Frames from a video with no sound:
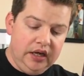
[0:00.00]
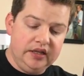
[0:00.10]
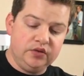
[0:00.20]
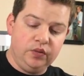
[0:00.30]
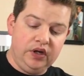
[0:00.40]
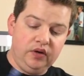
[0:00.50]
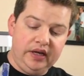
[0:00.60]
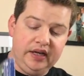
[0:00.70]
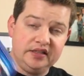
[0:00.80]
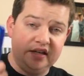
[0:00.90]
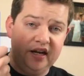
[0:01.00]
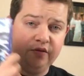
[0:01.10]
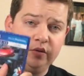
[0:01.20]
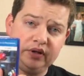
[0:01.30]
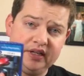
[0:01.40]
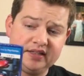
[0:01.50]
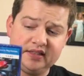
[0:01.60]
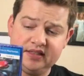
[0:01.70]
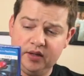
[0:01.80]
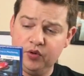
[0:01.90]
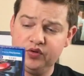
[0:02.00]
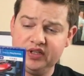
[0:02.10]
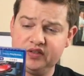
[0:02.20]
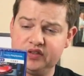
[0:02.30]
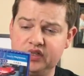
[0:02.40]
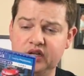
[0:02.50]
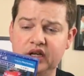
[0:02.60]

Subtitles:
as well as everyone gets a demo disc.